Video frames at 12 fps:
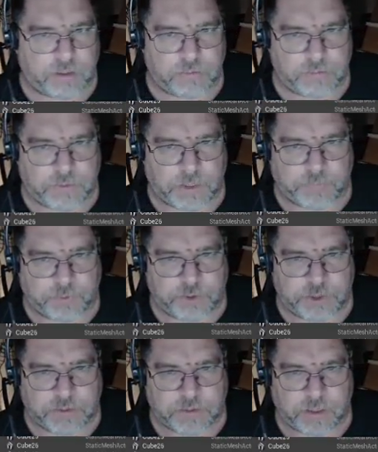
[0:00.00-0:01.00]
Who does
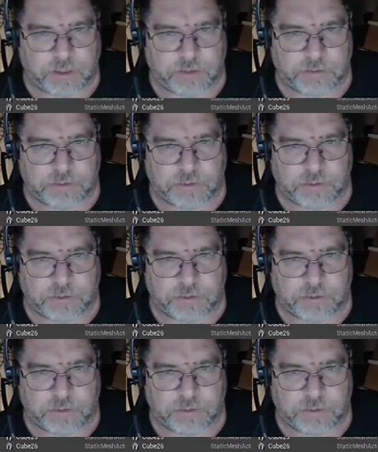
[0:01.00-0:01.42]
projectiles?